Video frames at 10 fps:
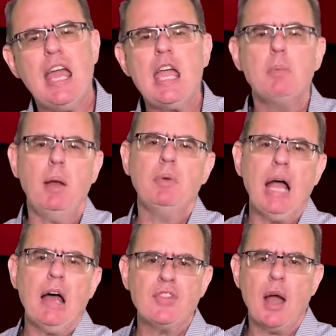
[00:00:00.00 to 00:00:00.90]
Abraham
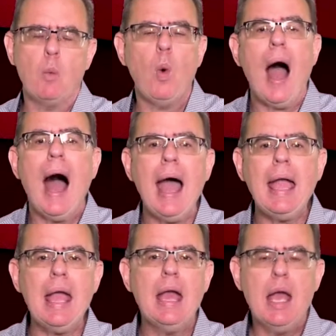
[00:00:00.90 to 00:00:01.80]
got that.
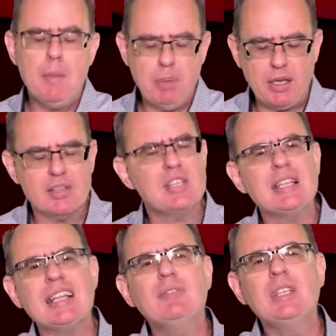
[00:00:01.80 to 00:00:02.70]
Why? Because he
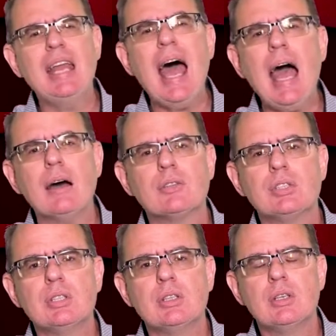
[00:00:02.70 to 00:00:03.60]
lived it out.